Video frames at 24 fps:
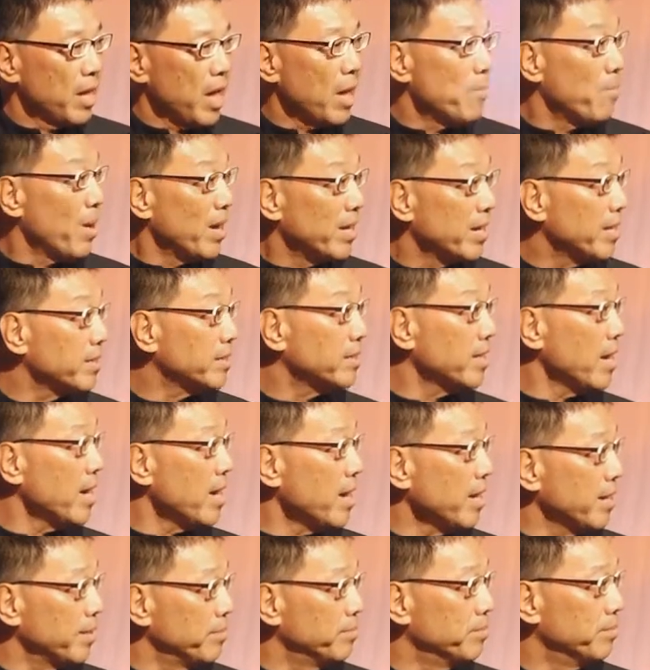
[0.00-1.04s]
And by that
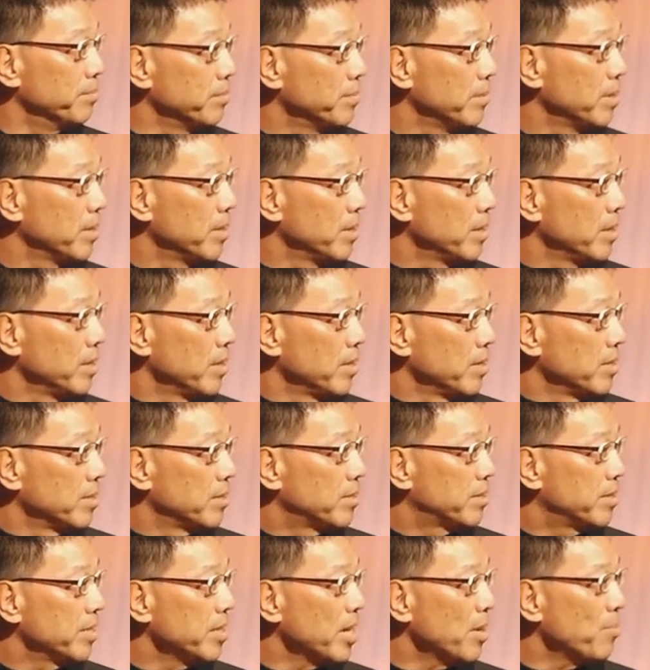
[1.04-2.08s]
time,
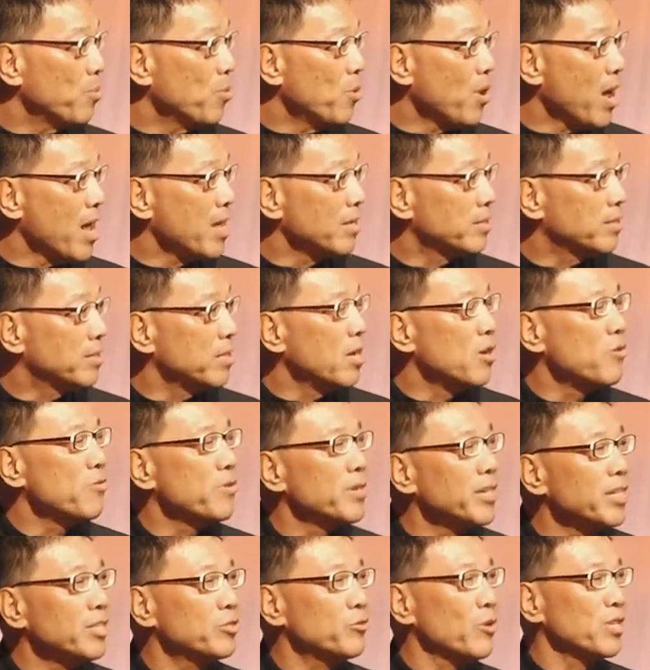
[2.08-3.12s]
Singapore has
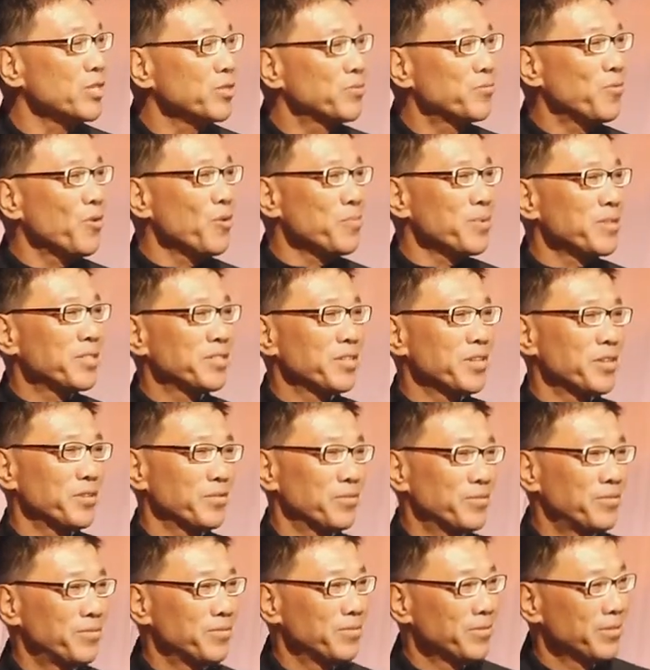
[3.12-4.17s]
already transformed
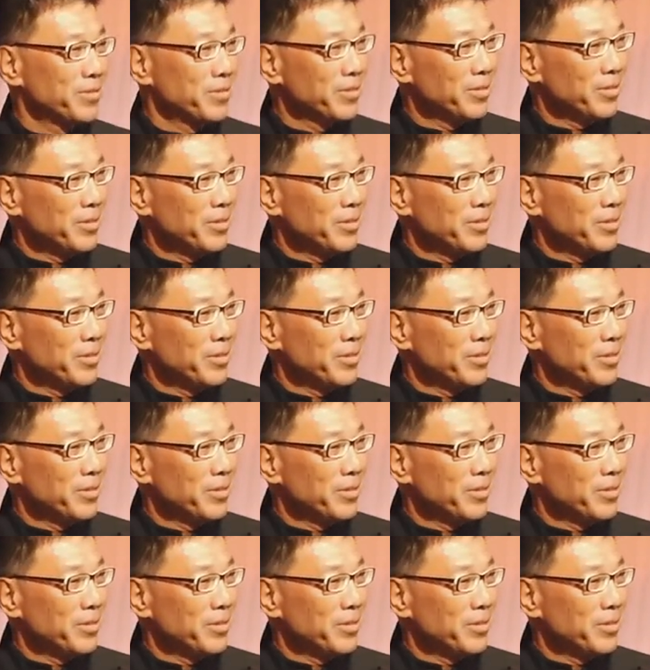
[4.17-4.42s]
itself